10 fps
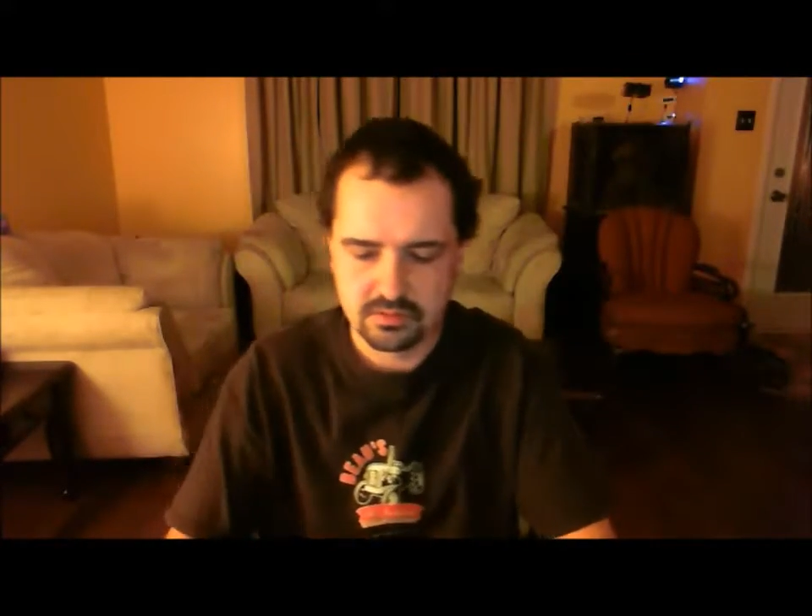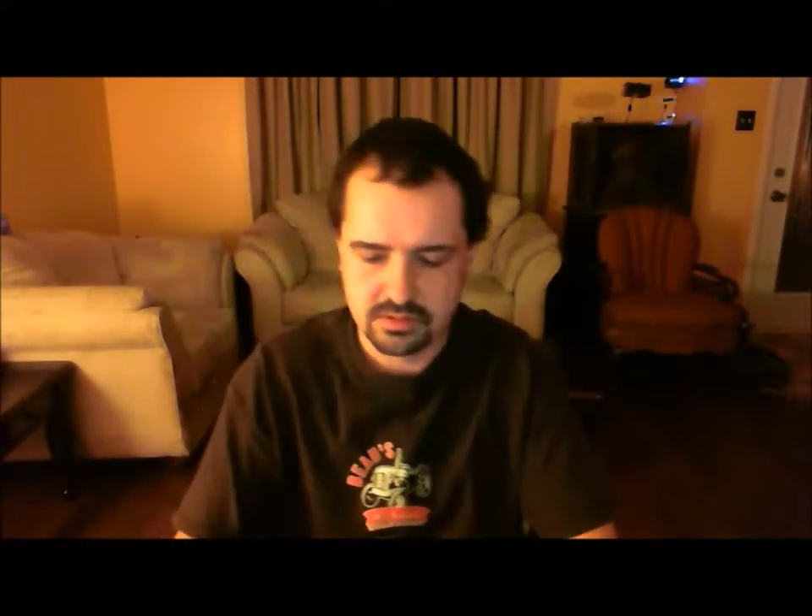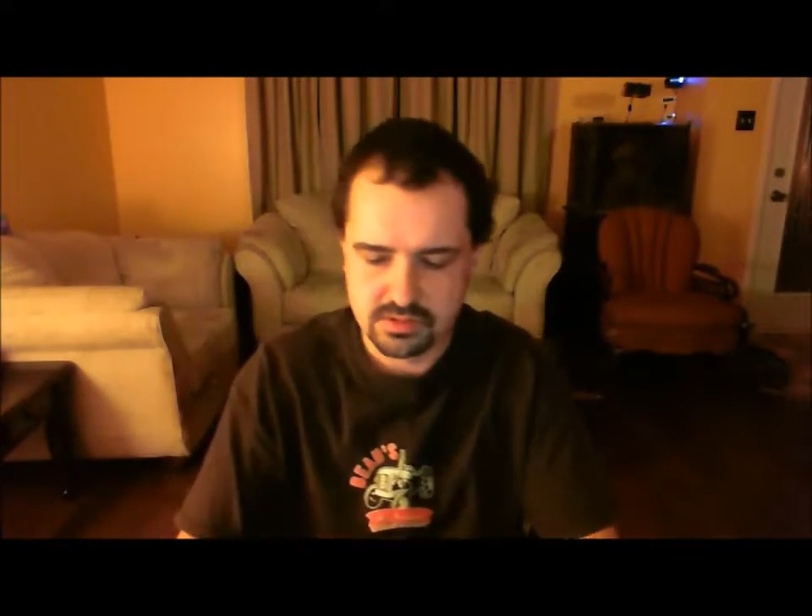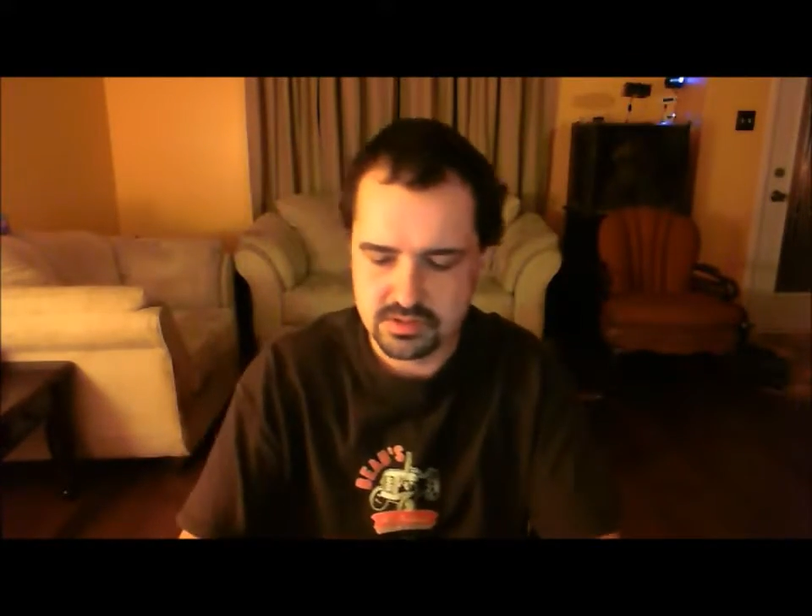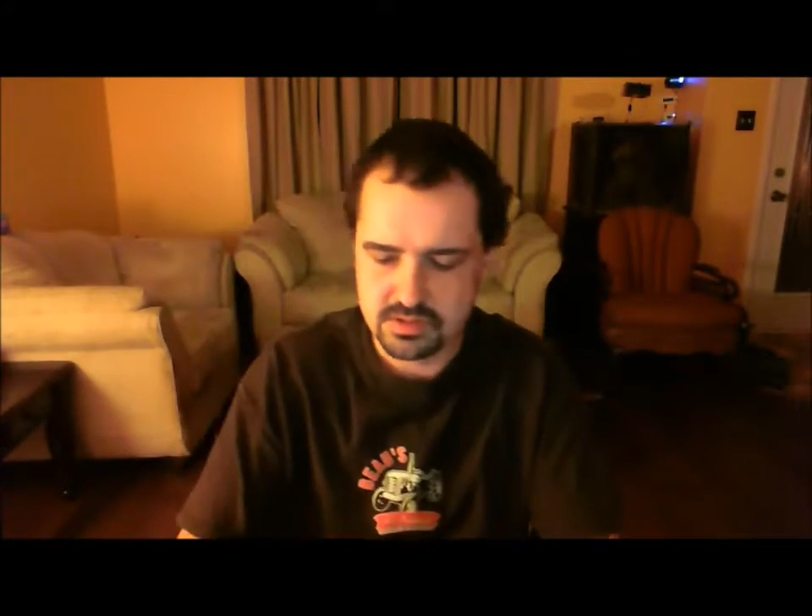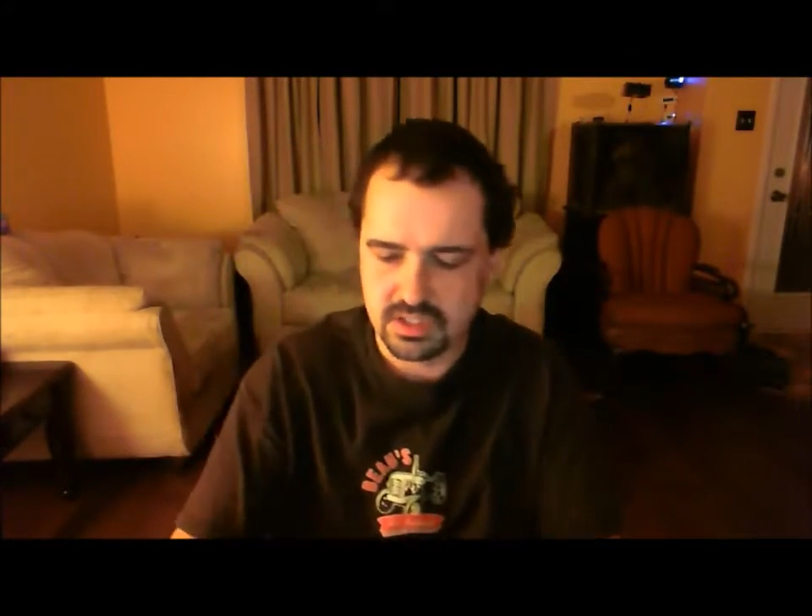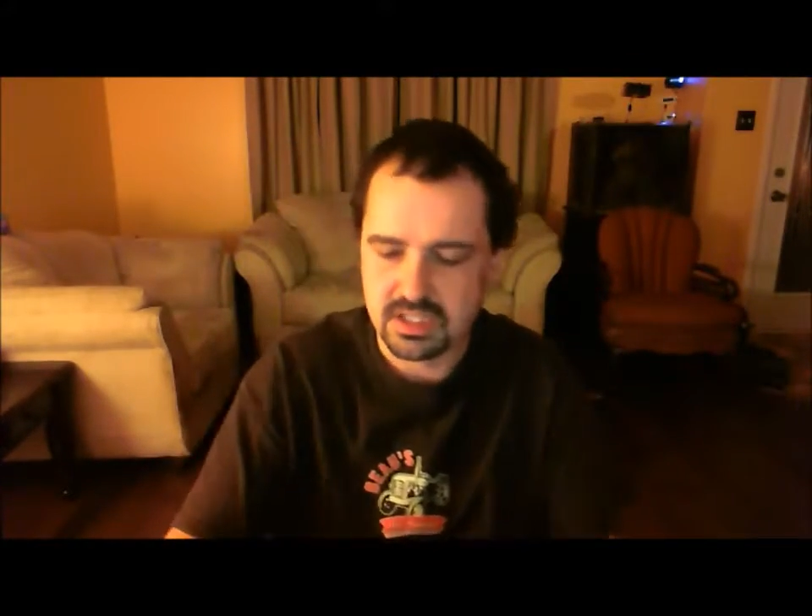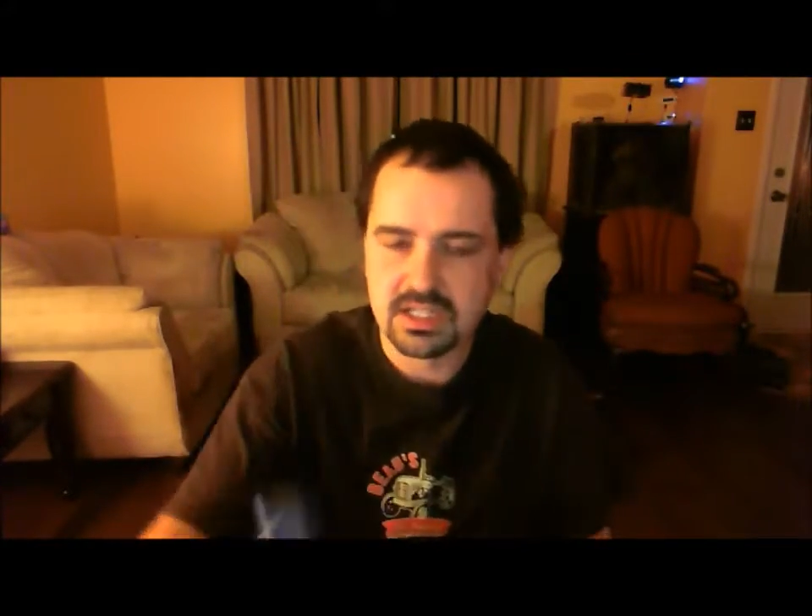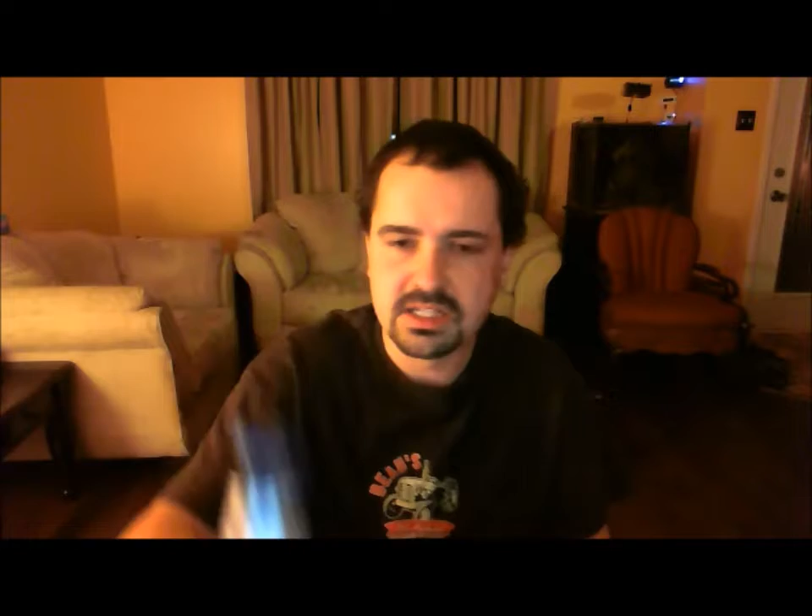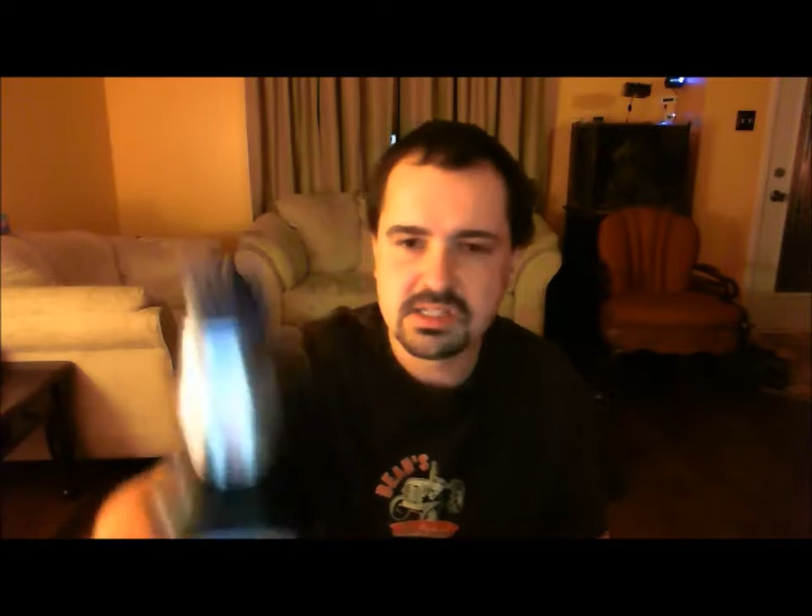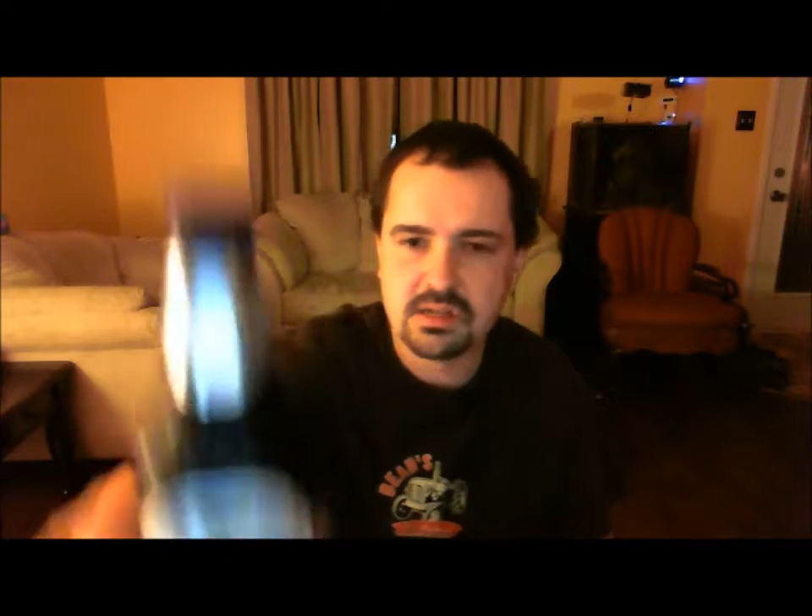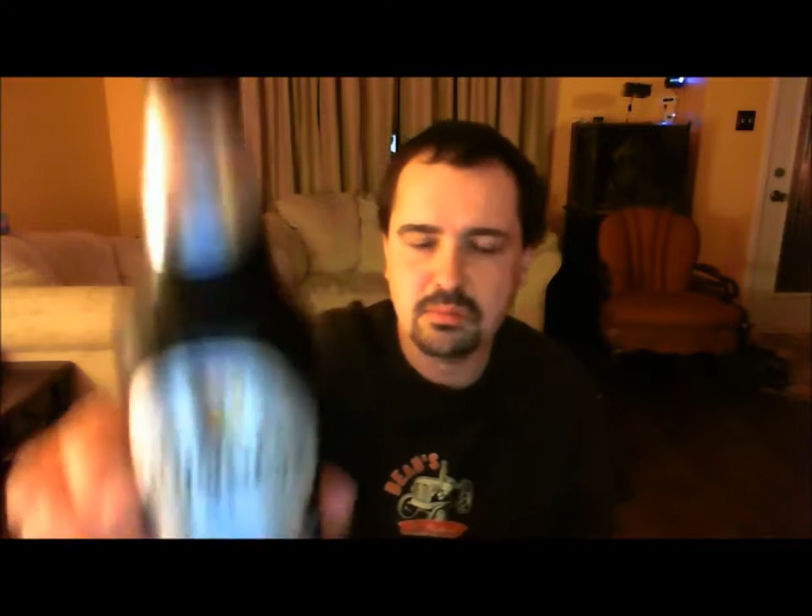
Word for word: this is the Guinness